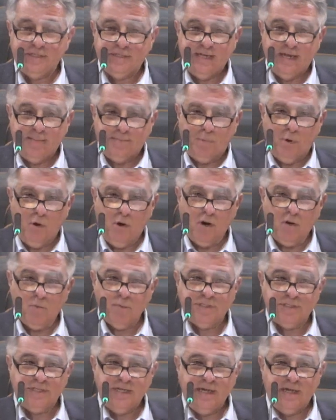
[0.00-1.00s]
that park
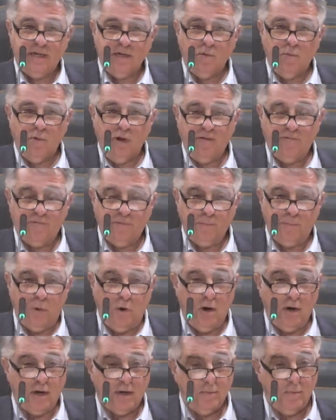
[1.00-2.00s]
was taken away from
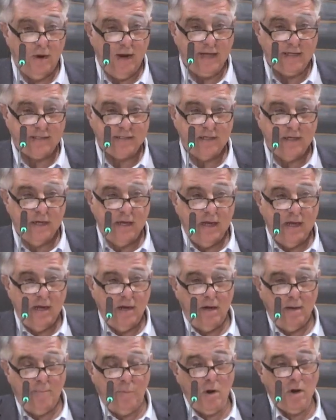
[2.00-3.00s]
Park and Recs,
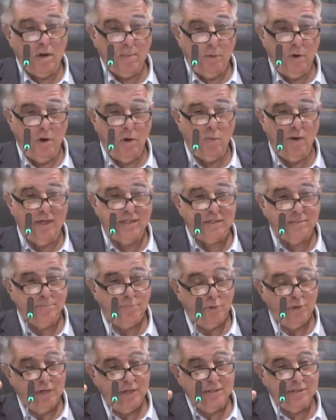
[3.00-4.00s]
Park and Parkways, and
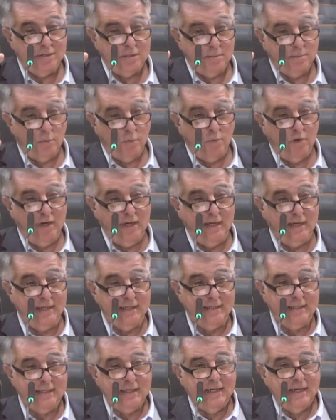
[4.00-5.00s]
put into the marina.
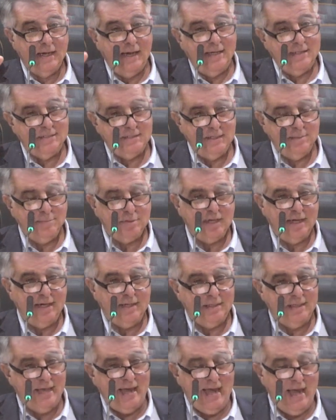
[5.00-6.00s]
It seems
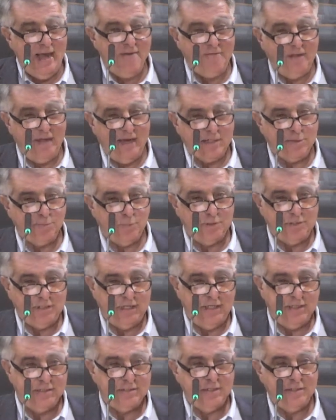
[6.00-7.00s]
like they have the
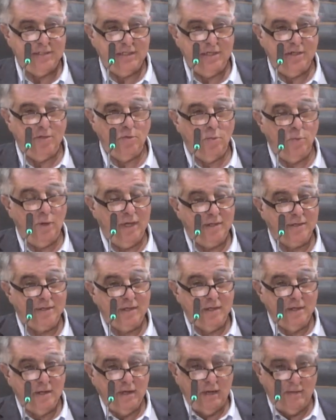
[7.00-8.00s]
expertise to deal with
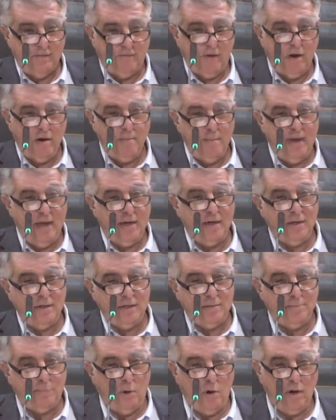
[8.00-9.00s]
environmental
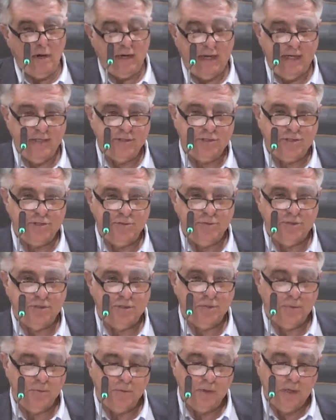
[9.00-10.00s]
and park issues.
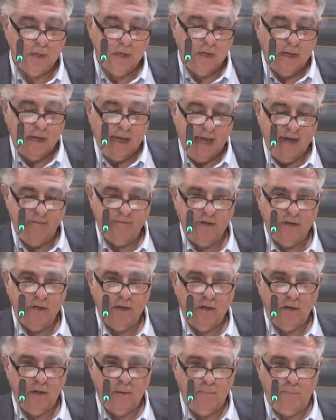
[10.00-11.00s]
So having
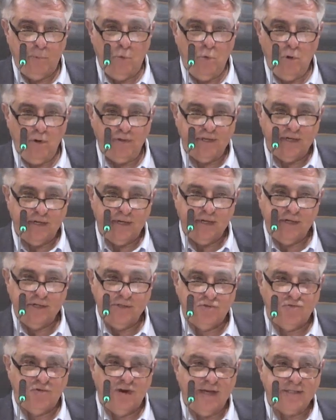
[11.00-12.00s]
a board that can
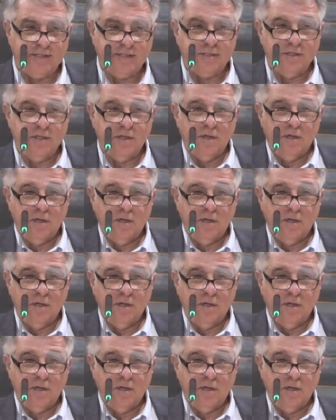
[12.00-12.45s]
address